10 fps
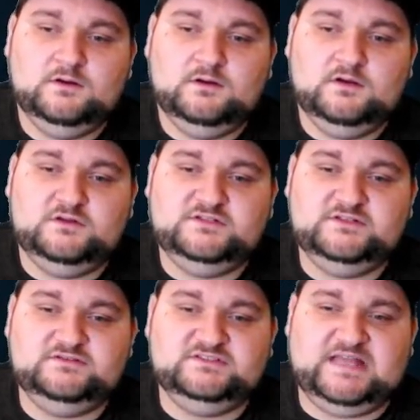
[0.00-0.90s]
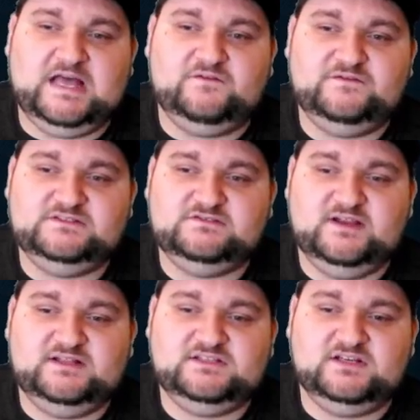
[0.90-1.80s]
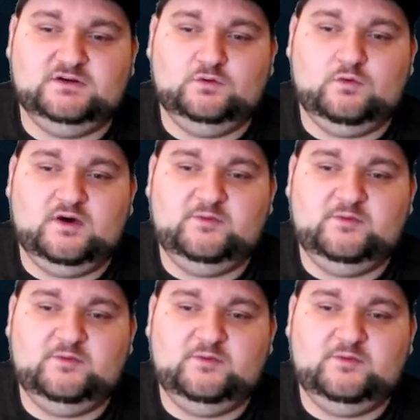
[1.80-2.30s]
do you just alpha strike turn 1